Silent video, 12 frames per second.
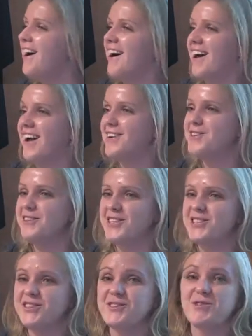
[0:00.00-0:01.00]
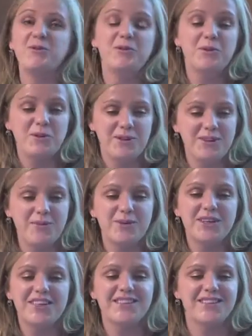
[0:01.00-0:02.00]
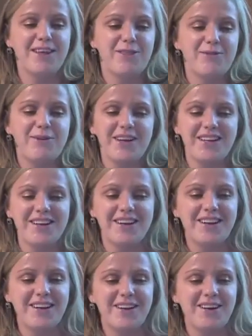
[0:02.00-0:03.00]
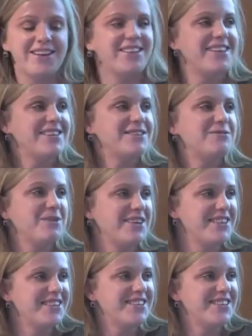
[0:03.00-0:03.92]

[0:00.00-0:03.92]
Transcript: I actually just Googled where is Lithuania and I got this one.